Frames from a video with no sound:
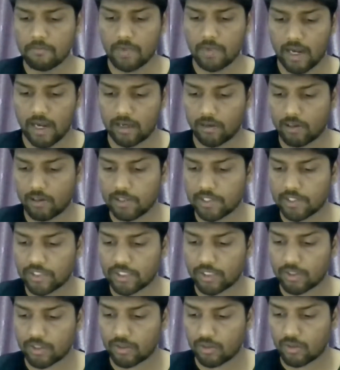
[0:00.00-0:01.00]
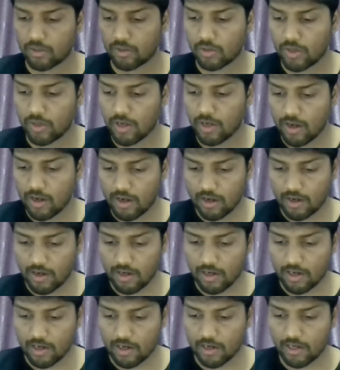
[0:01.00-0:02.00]
And also,
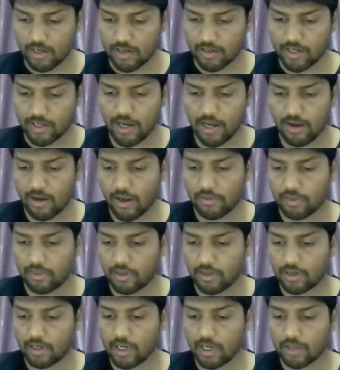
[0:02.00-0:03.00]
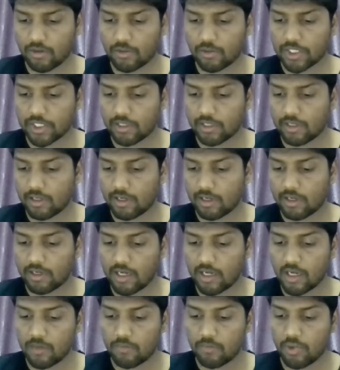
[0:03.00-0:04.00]
yeah, I think those are the
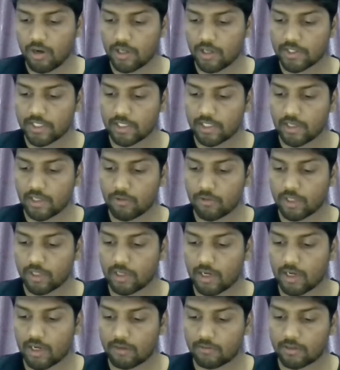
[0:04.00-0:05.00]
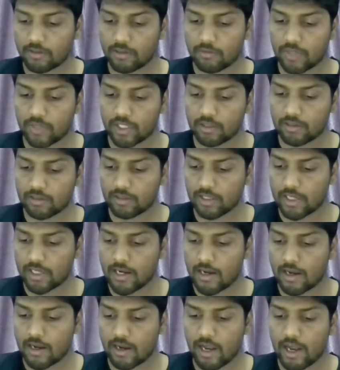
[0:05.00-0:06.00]
key points that I want to cover. But
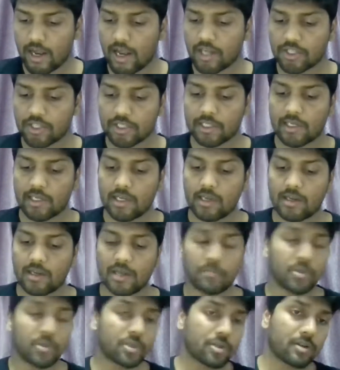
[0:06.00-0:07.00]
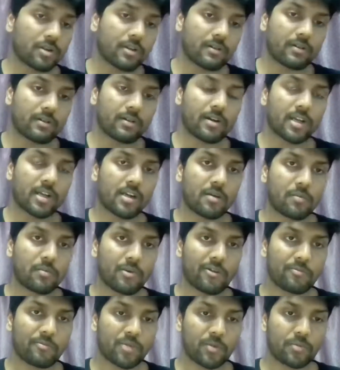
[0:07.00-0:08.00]
I actually put together a couple
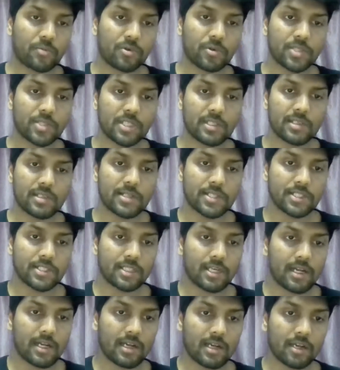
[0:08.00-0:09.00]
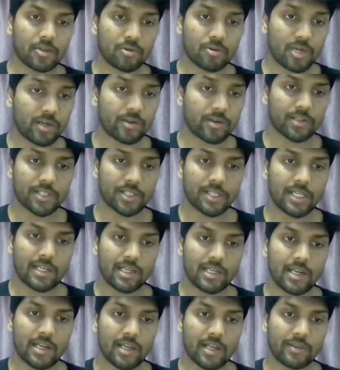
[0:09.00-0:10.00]
of proposals to address
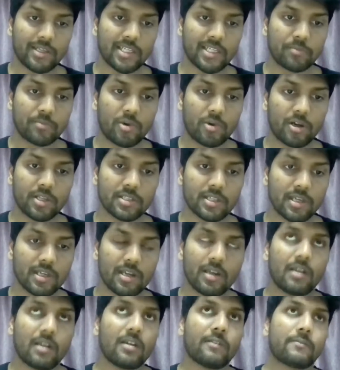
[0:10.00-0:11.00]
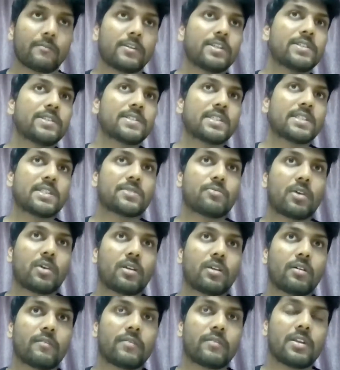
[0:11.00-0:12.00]
really these points. For instance, one
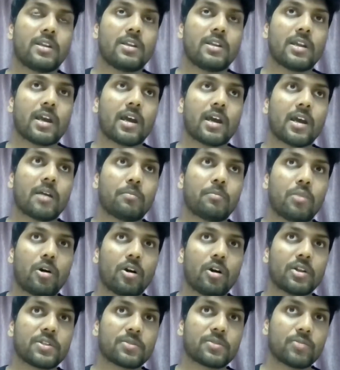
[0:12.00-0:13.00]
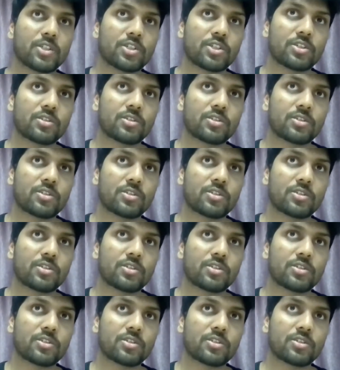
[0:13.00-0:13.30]
of the points which